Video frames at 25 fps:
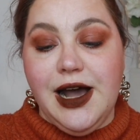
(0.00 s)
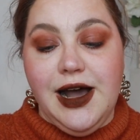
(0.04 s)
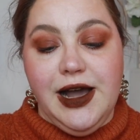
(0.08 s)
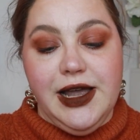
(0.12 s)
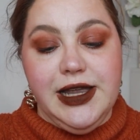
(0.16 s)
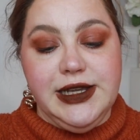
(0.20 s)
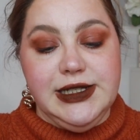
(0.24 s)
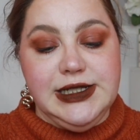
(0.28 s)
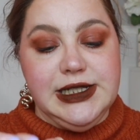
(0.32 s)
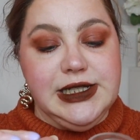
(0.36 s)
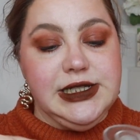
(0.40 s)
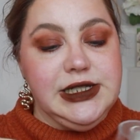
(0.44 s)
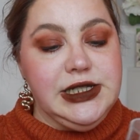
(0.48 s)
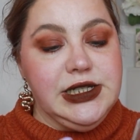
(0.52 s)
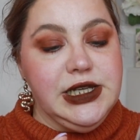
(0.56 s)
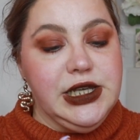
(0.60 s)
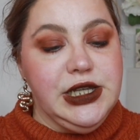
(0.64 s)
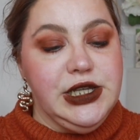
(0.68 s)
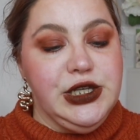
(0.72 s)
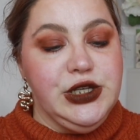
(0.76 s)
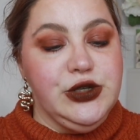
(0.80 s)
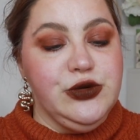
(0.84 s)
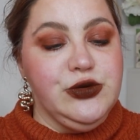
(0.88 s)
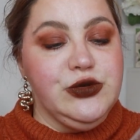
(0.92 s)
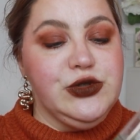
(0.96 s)
I
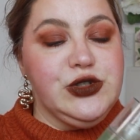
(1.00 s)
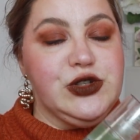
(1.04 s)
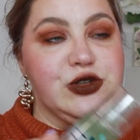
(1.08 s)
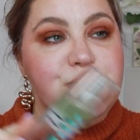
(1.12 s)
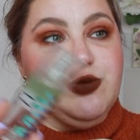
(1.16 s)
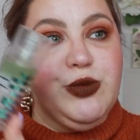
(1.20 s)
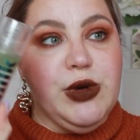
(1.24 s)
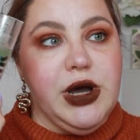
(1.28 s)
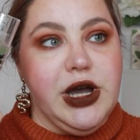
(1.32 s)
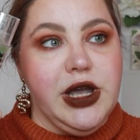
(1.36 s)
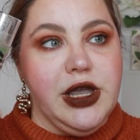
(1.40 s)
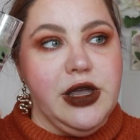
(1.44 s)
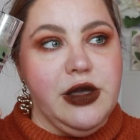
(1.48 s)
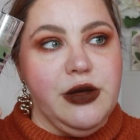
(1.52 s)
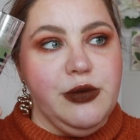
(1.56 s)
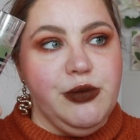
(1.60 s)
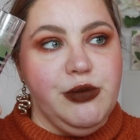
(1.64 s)
did use my